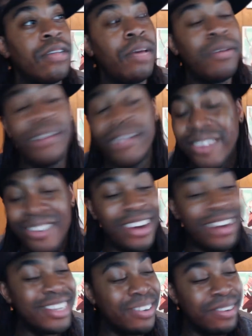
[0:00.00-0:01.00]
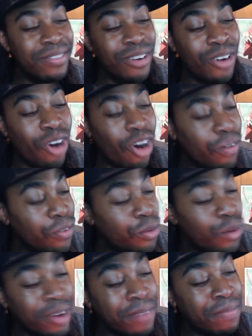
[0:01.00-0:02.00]
I mean, why did I say one for all? All
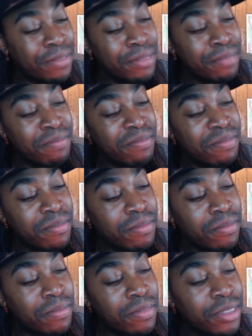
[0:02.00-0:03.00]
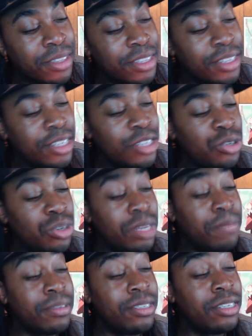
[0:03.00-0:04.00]
for One.
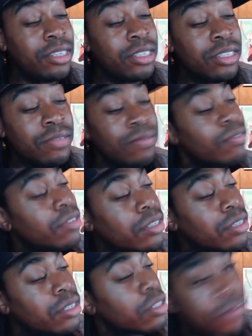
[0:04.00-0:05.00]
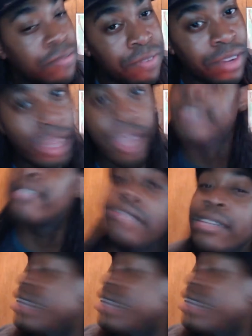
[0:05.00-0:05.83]
Shows up and just, just flex.